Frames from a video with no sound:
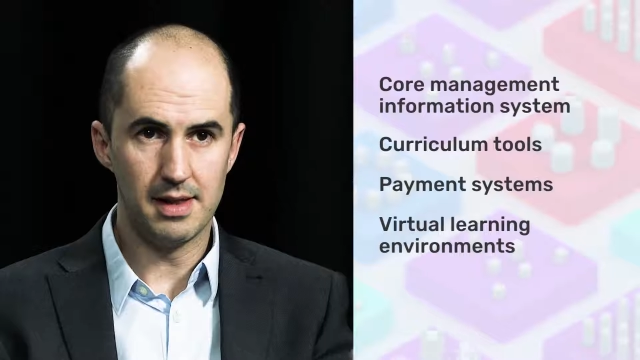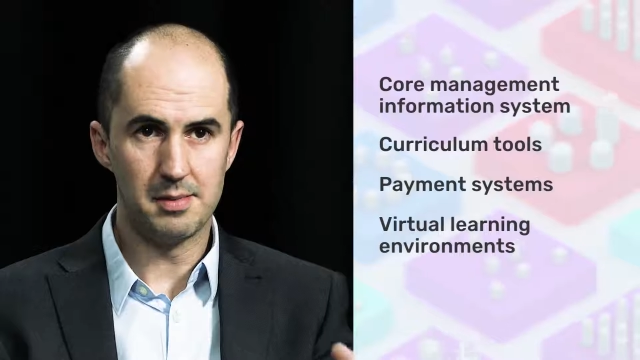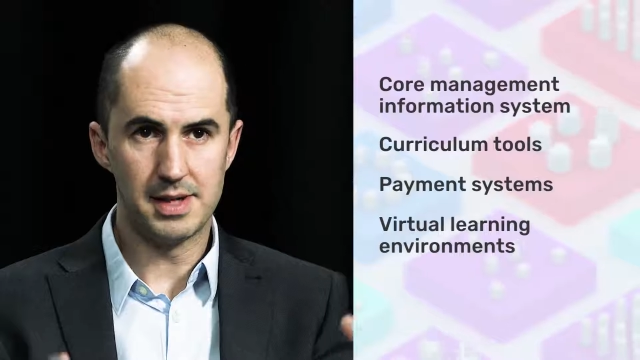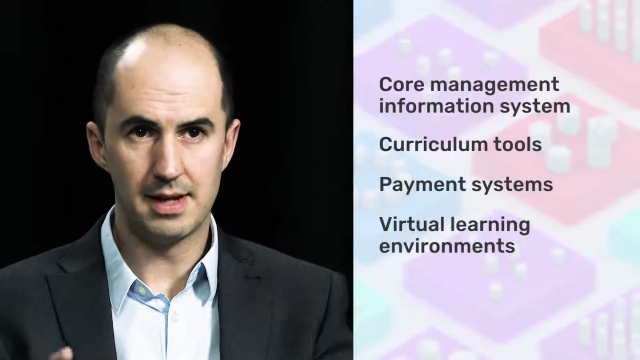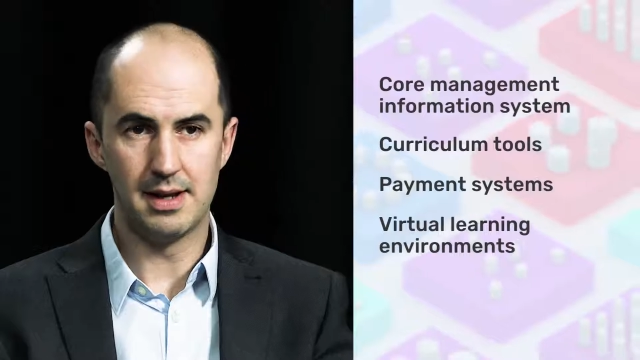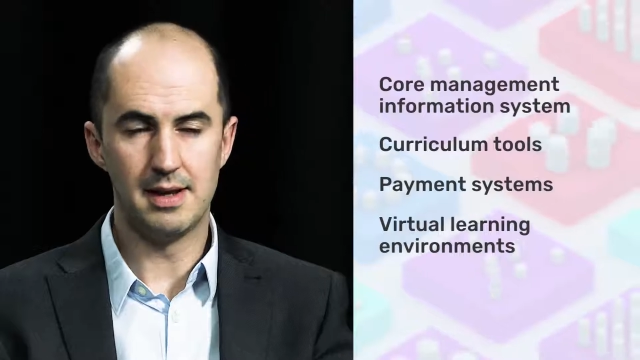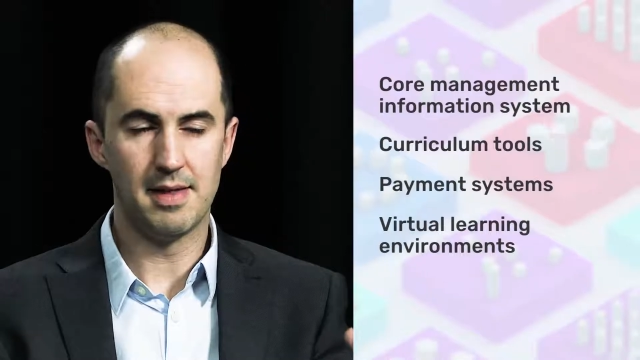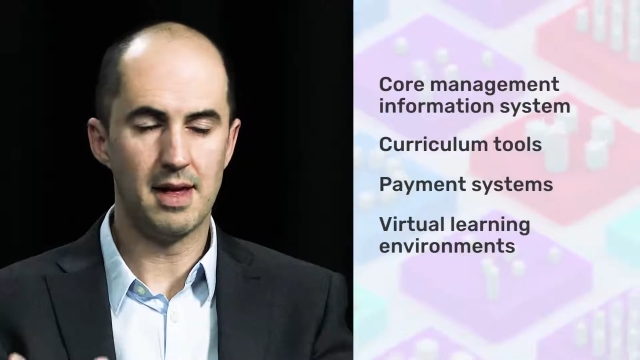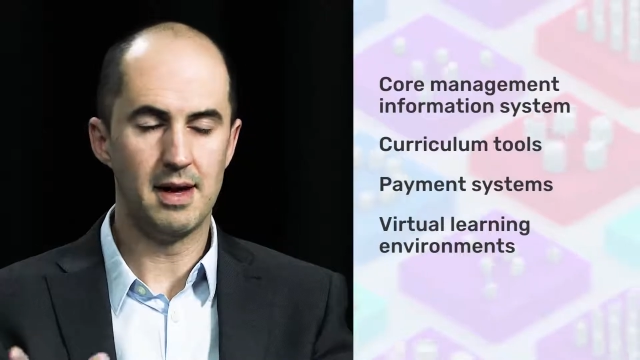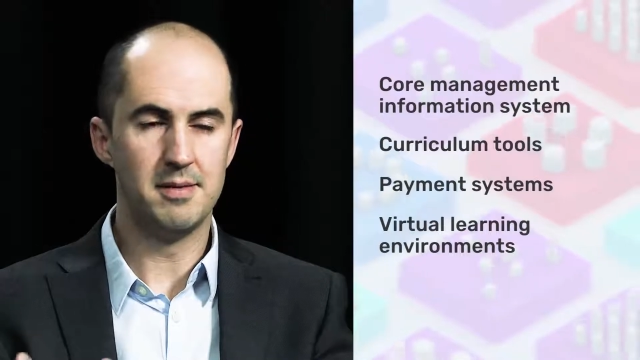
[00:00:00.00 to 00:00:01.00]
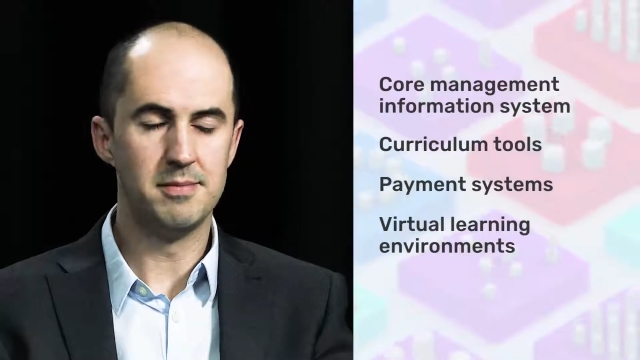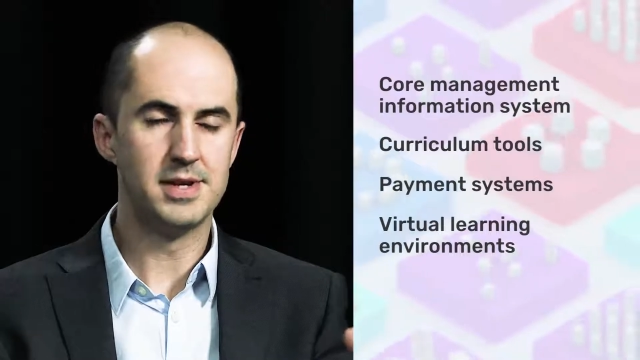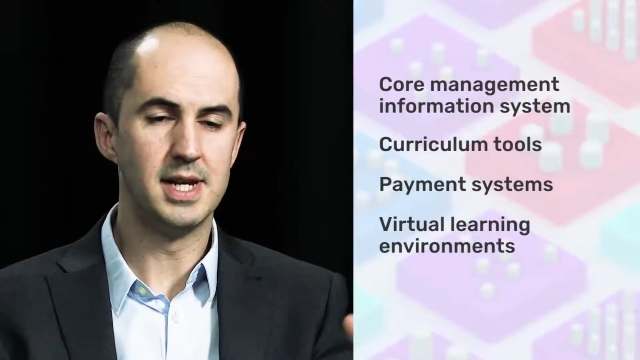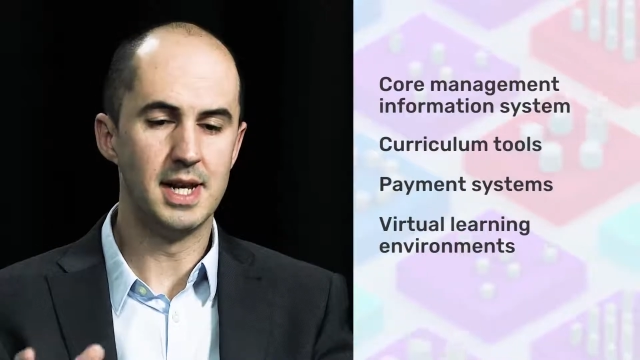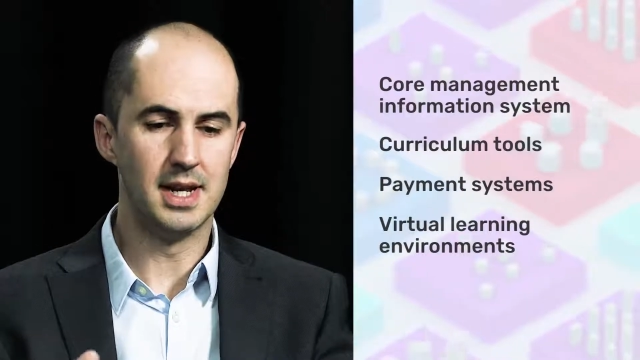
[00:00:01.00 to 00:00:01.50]
with, particularly
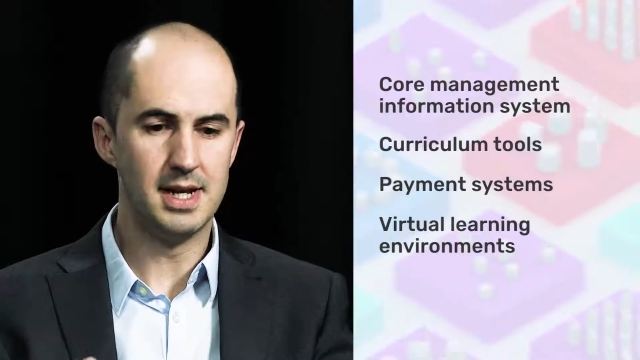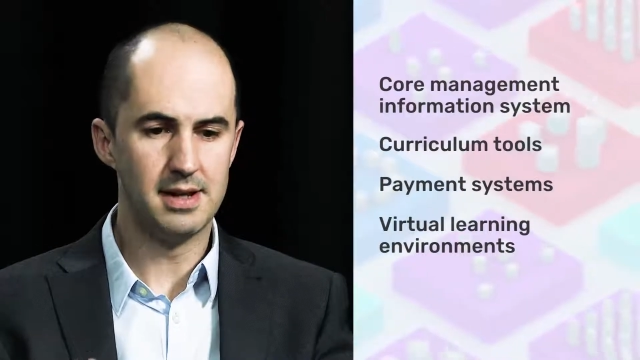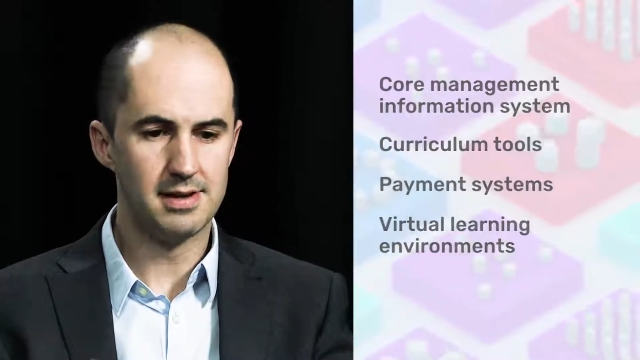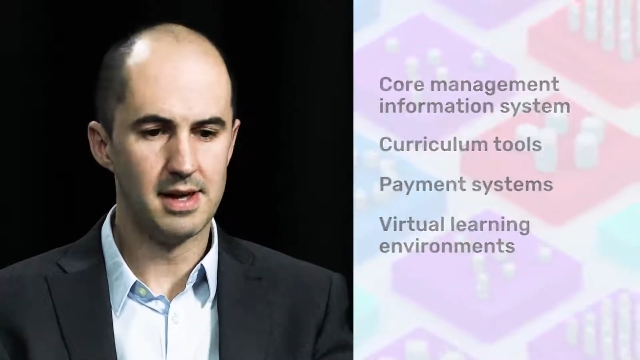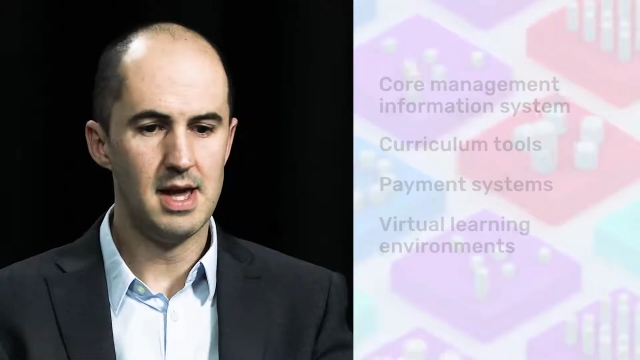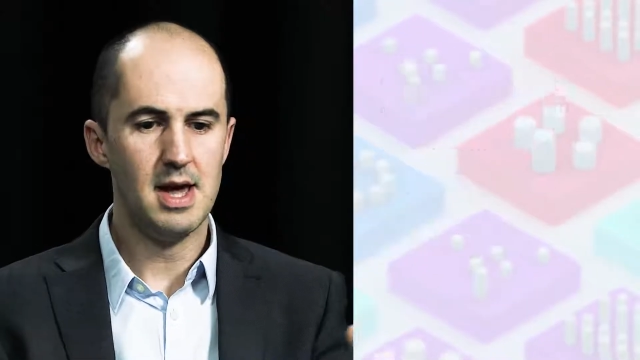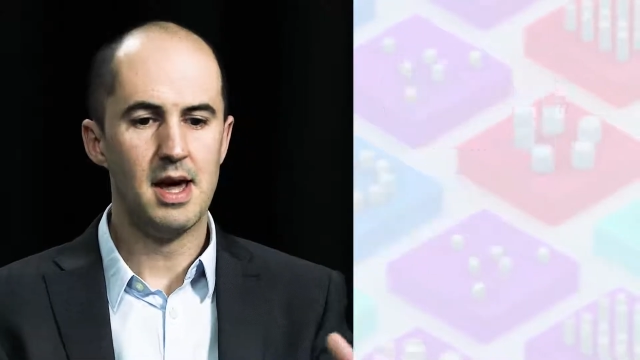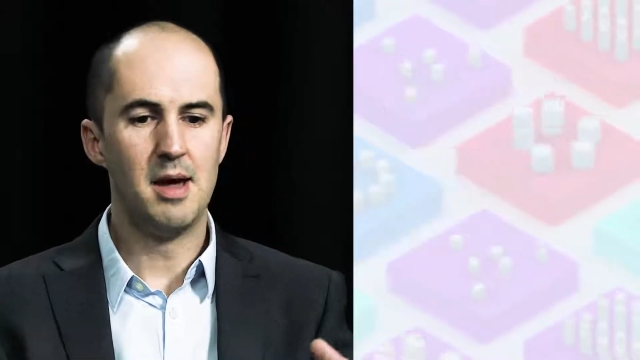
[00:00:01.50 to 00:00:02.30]
senior leaders.